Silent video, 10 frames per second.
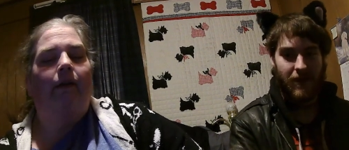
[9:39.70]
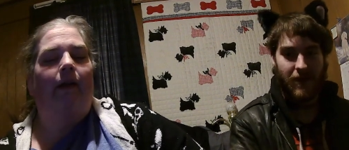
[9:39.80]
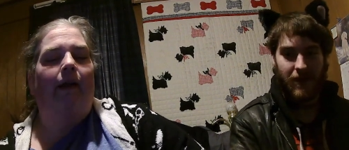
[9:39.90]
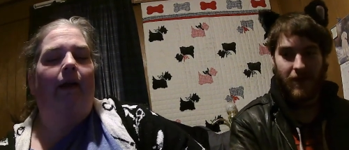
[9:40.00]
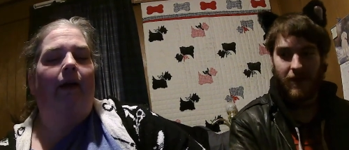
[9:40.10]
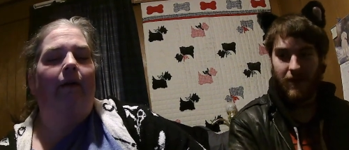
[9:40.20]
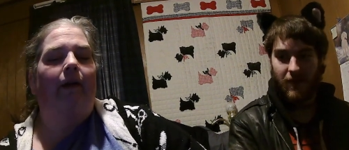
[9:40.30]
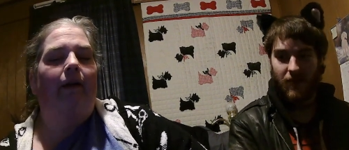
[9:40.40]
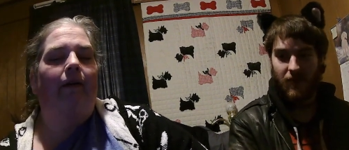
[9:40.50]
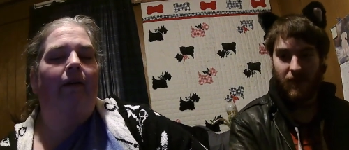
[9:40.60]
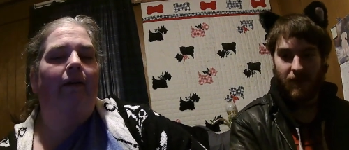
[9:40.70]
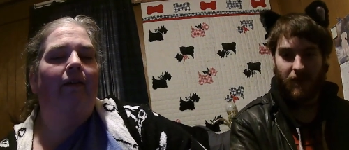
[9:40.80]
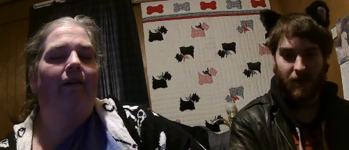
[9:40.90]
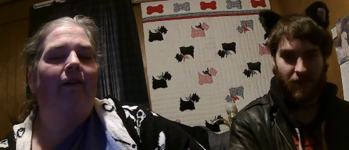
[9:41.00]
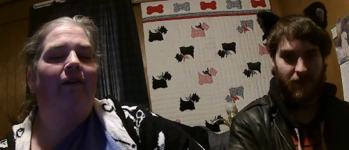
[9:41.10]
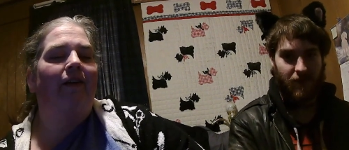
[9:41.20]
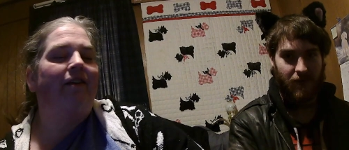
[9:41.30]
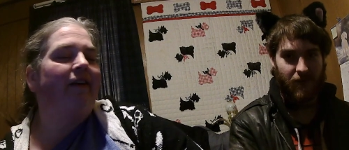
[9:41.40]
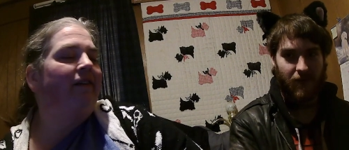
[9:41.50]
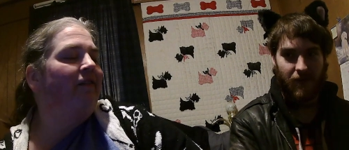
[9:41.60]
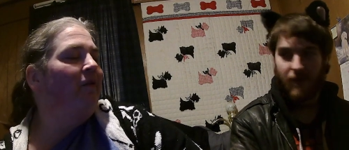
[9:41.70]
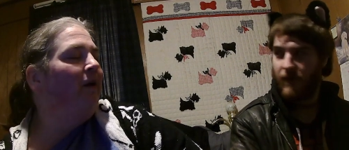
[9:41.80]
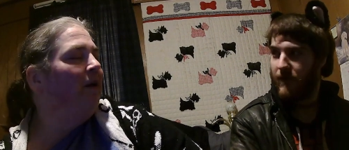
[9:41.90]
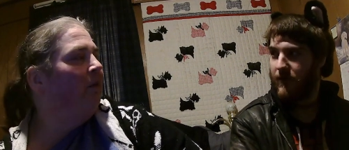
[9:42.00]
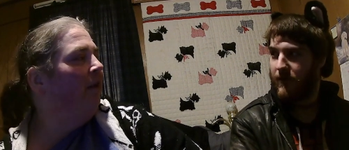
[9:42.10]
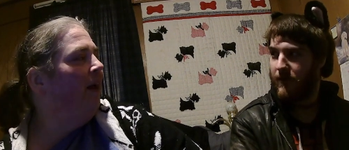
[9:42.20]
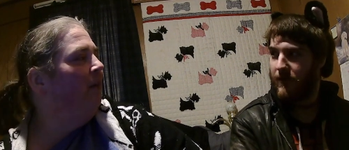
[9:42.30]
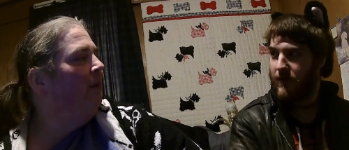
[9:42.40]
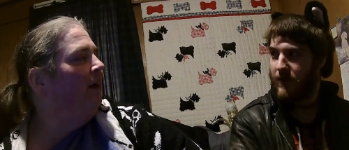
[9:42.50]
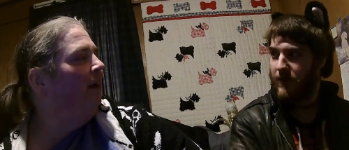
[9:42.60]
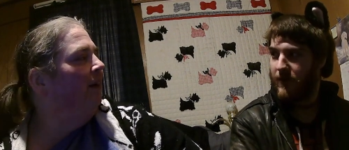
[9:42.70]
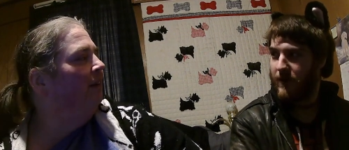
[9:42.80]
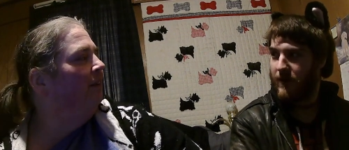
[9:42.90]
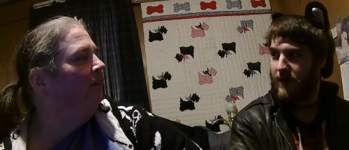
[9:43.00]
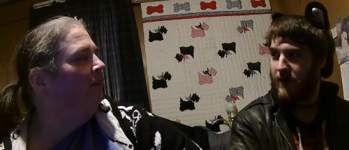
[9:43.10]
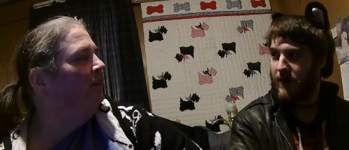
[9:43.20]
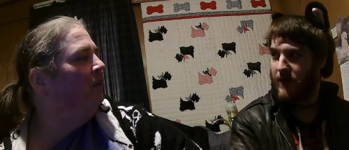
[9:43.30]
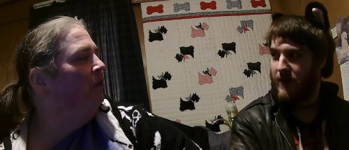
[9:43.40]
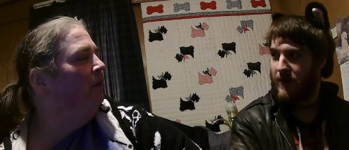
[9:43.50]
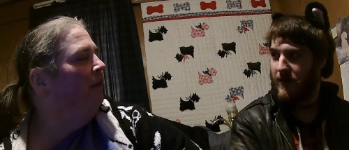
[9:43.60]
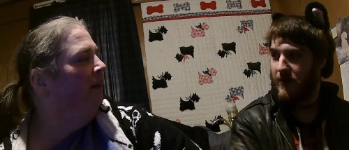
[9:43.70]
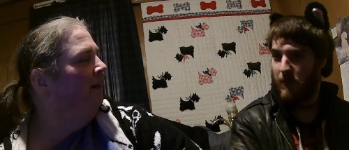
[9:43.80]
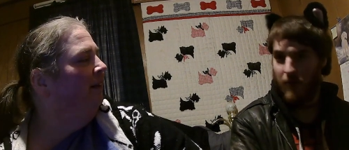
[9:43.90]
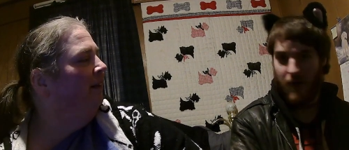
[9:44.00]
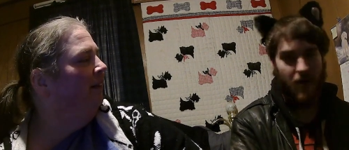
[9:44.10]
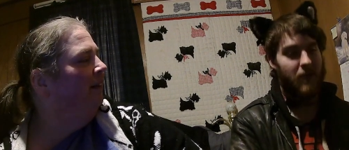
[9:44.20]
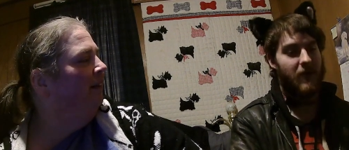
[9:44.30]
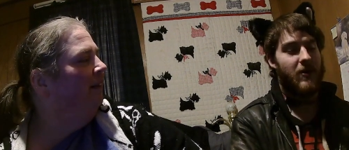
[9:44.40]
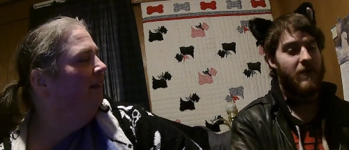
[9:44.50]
Speaker 1: Yeah, well, does DJ still want to play me on Doom? Probably.